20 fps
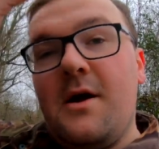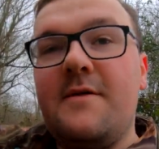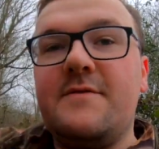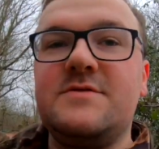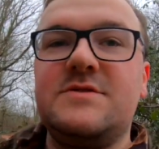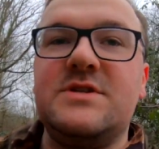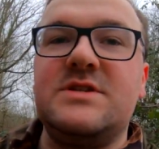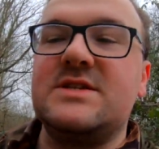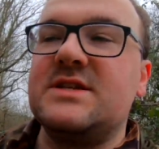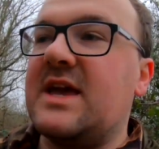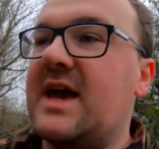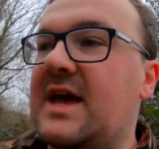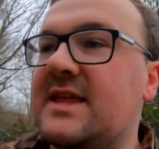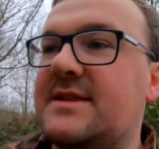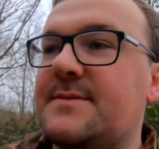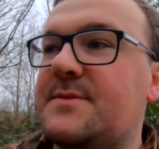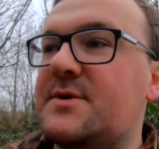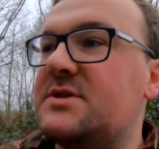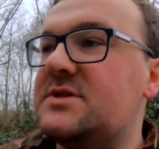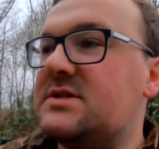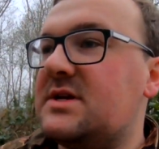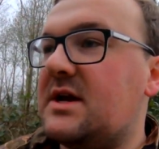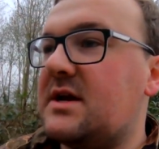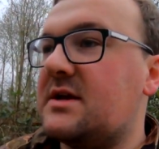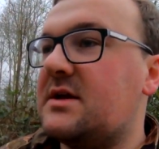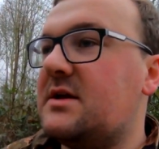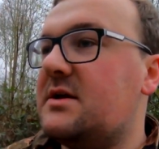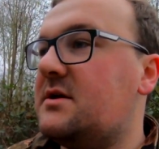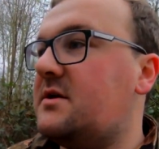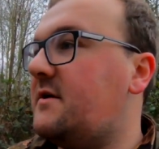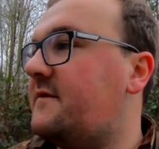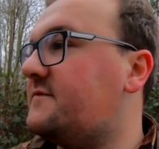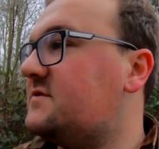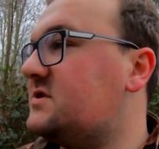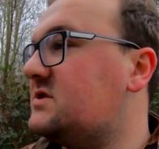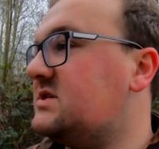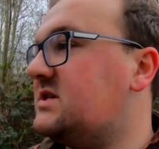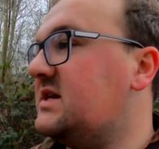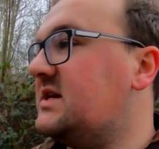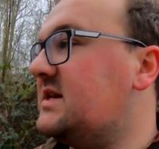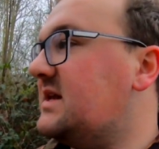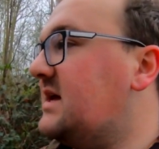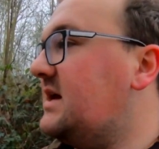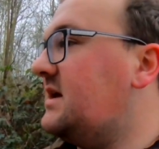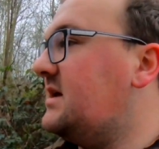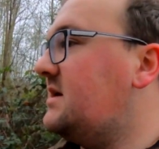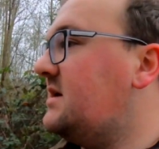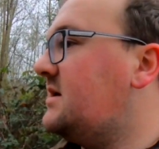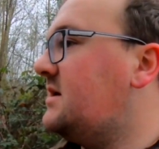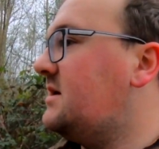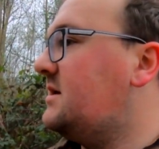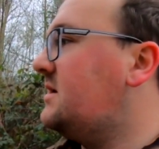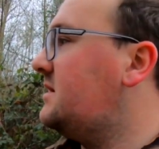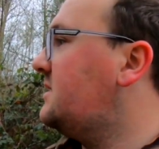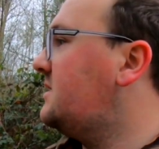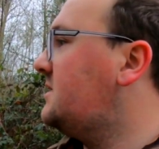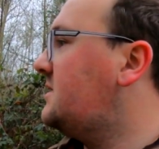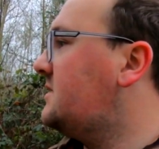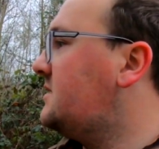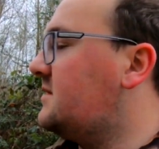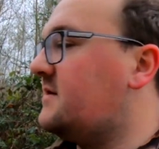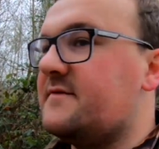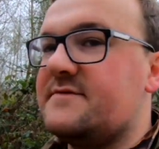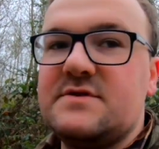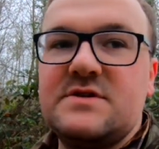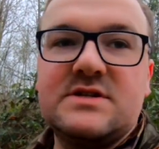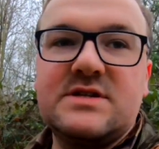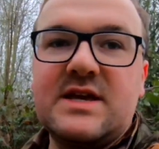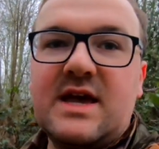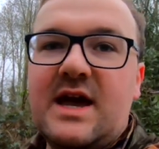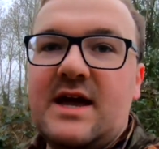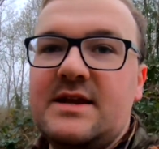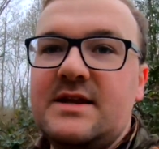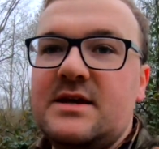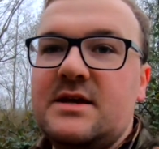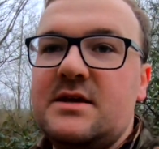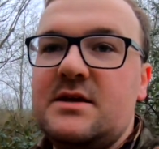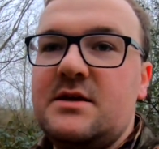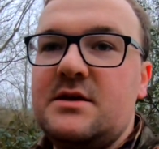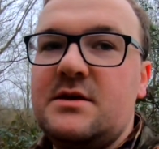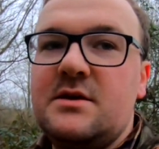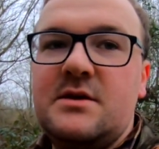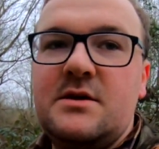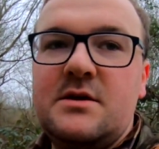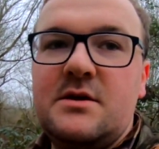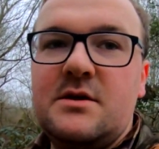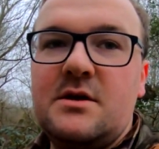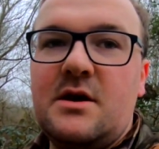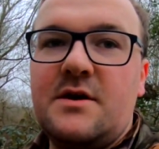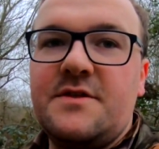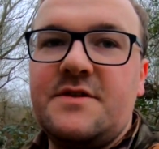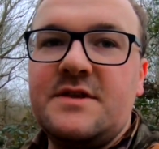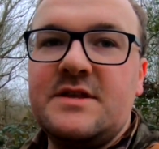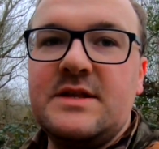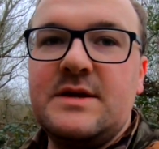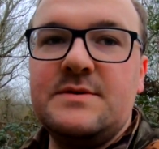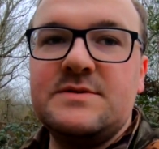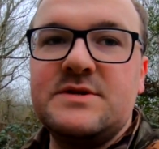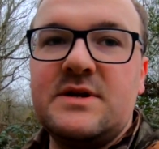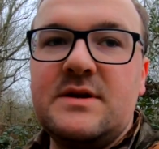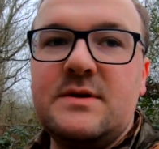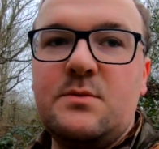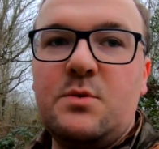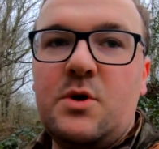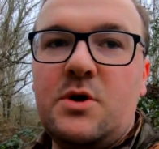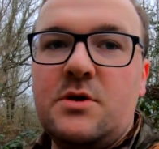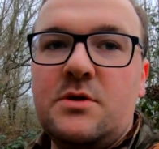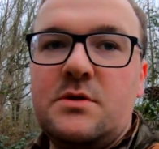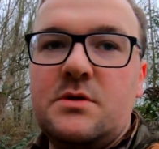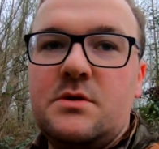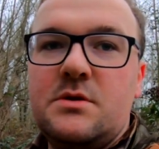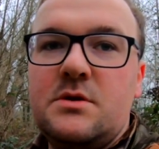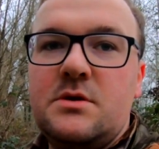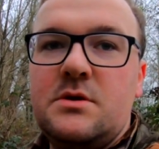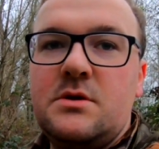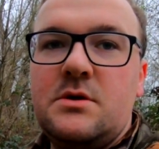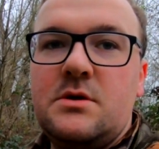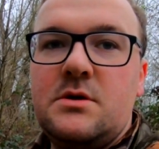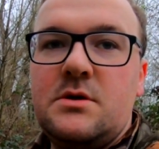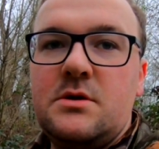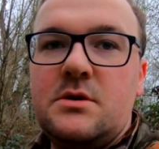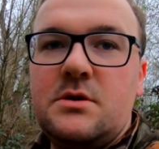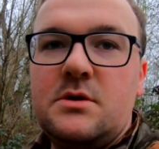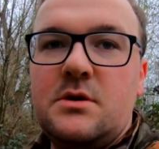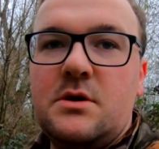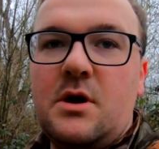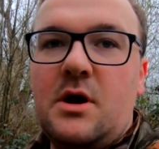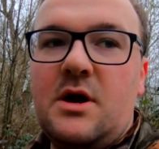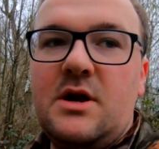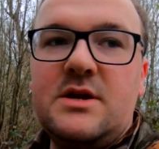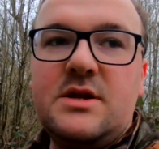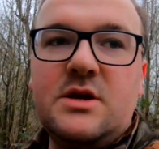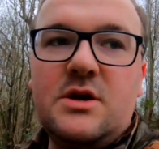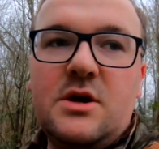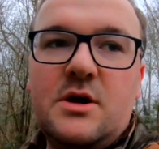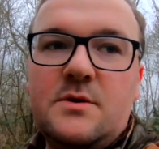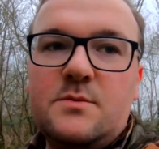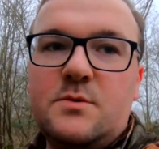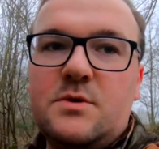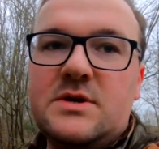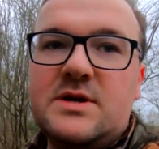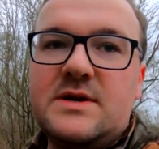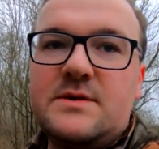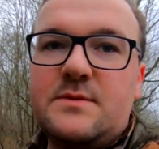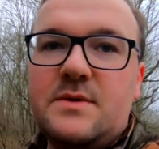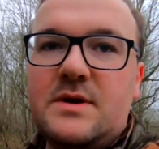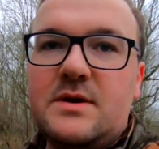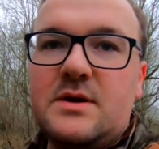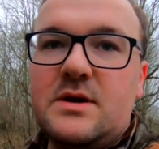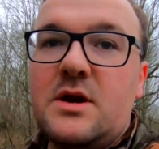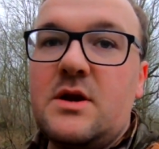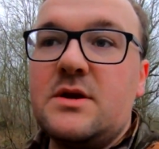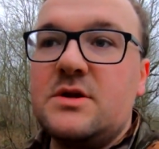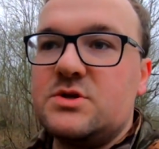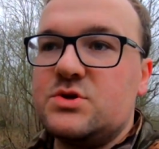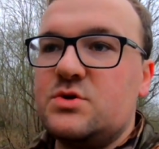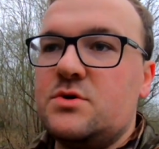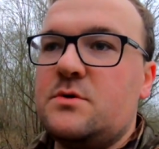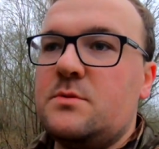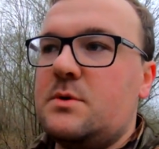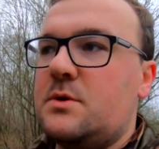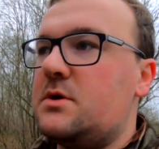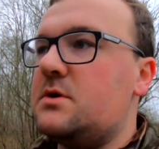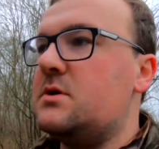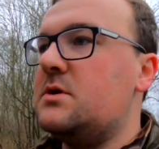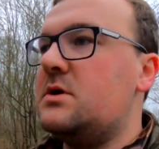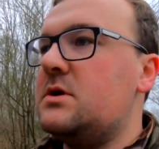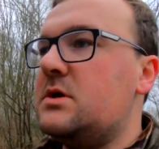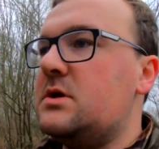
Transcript: I've just scared the muntjac. I've just seen it. I've just scared it. I think there was only one. I only heard one anyway, and I only saw one.